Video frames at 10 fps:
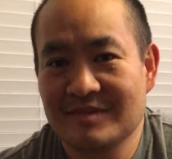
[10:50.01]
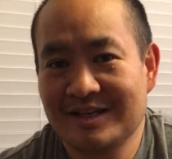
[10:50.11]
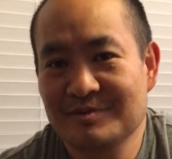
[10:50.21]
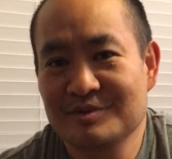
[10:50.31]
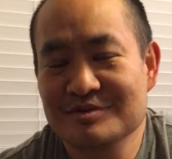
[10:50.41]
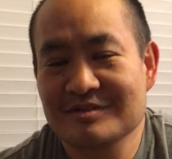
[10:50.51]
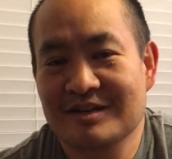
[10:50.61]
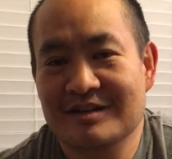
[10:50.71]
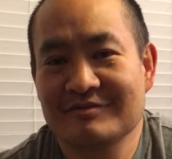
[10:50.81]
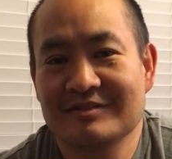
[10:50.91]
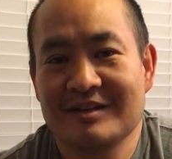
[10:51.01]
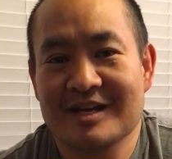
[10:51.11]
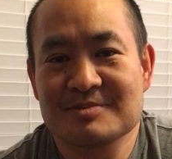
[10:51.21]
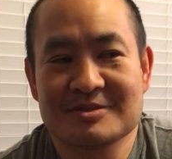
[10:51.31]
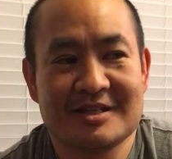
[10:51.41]
Anyone who has a lot of
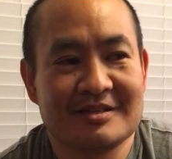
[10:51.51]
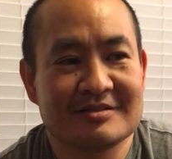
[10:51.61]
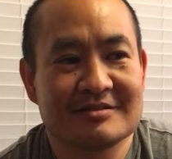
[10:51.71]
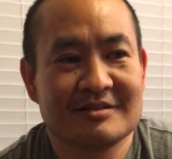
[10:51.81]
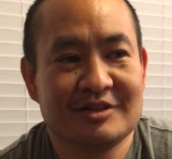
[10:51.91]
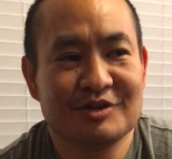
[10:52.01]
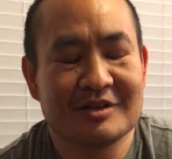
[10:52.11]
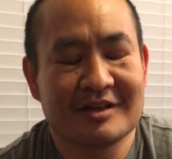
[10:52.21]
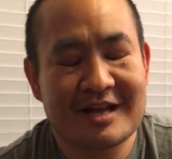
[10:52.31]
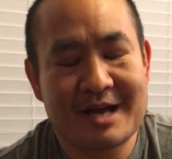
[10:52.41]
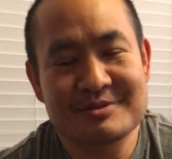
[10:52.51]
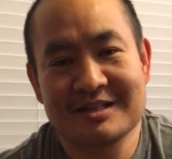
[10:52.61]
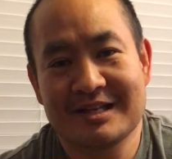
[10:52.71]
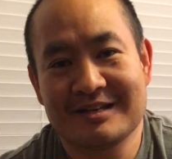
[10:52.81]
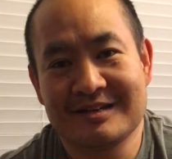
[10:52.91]
expertise, you can
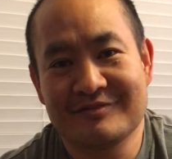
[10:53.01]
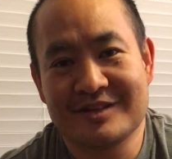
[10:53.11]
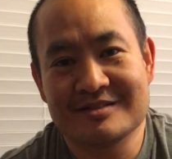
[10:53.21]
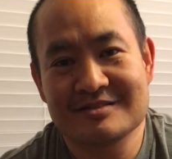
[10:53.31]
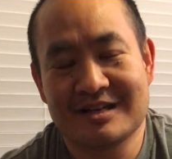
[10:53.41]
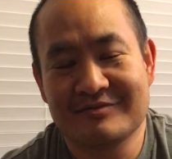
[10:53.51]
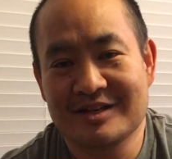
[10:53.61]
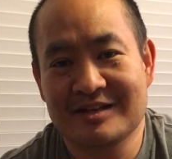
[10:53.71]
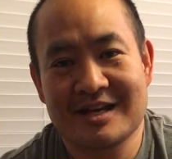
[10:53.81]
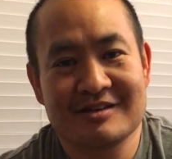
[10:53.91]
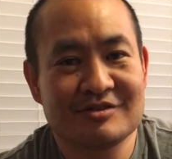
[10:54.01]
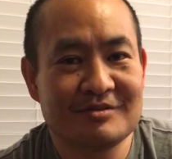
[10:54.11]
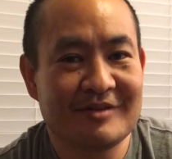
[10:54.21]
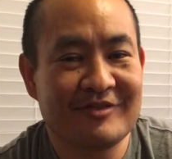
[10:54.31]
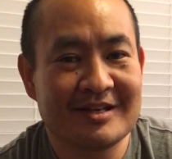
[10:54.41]
encapsulate it in if-thens. And if they can't do
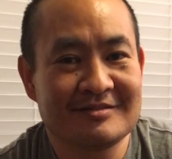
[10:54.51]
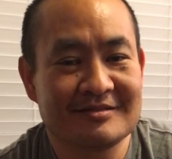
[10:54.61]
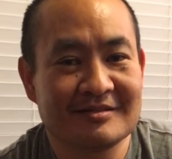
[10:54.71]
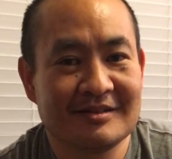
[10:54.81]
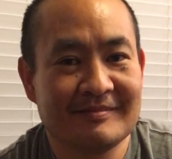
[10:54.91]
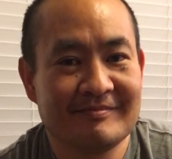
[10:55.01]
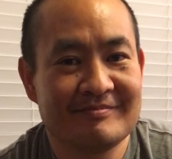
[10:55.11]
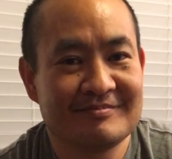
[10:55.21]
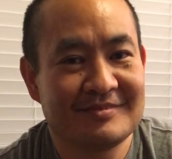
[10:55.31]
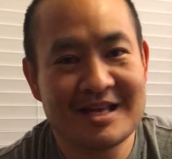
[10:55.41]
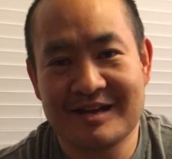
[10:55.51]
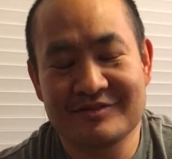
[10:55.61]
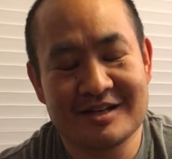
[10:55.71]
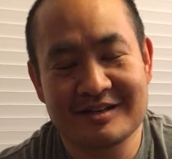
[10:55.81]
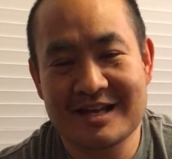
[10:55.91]
if-thens, they have
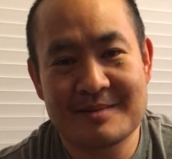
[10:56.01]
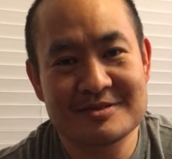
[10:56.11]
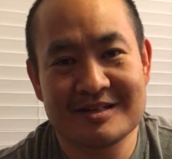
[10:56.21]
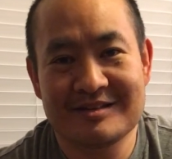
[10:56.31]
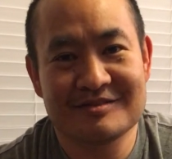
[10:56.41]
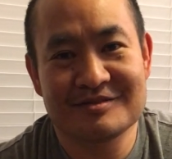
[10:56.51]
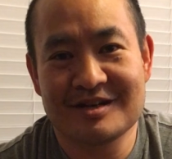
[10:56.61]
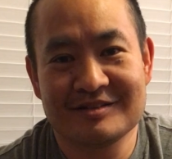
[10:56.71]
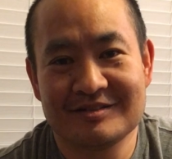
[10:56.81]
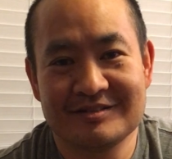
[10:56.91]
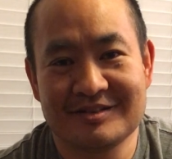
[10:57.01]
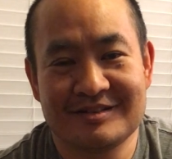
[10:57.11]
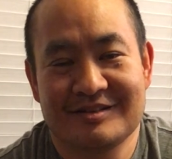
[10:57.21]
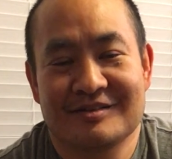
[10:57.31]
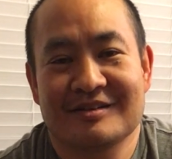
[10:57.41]
not encapsulated their knowledge.
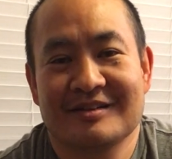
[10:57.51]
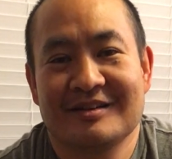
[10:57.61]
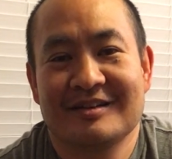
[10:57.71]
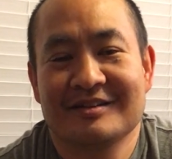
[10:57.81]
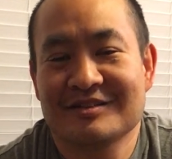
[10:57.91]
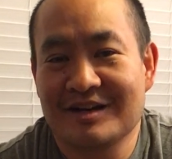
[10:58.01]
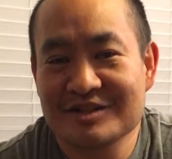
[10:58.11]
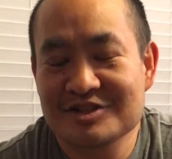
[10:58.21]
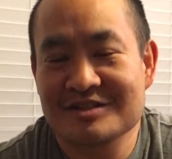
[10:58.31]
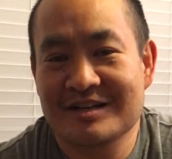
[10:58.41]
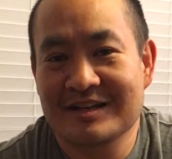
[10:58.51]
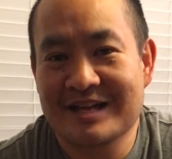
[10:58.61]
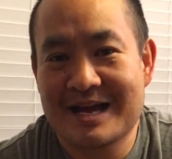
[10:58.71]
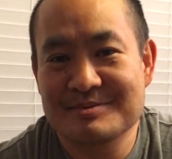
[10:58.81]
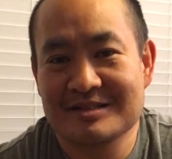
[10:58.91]
Their knowledge is not
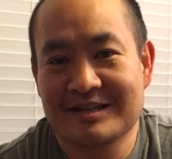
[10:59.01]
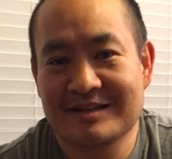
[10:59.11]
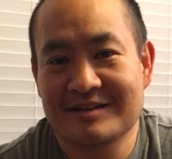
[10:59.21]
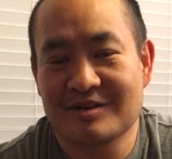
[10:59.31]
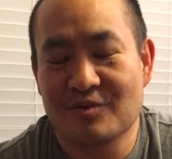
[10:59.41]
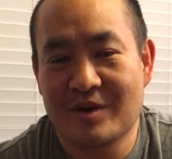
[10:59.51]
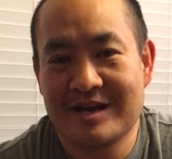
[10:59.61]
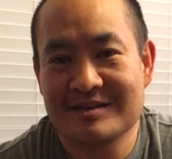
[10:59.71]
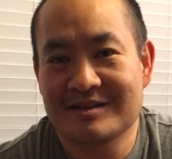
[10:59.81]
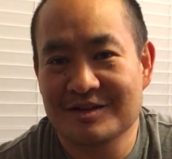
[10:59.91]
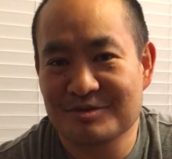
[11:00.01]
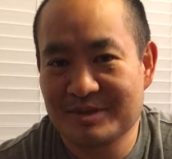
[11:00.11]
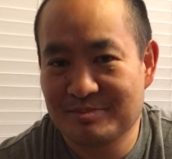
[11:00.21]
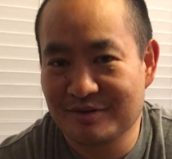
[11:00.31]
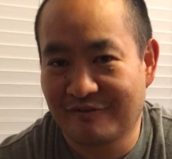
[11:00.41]
encapsulated in a way that other
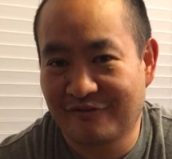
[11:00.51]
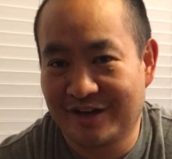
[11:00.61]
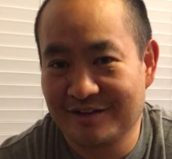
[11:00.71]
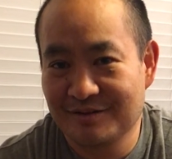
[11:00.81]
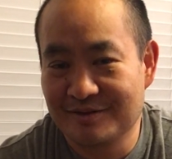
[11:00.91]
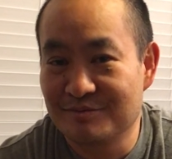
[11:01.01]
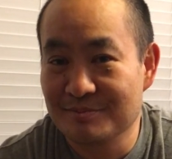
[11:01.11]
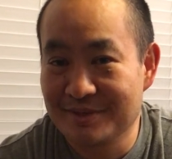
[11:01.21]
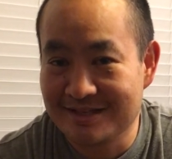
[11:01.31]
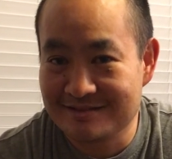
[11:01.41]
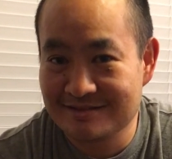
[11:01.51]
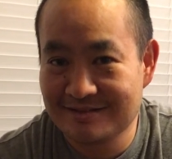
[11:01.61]
people can follow and repeat.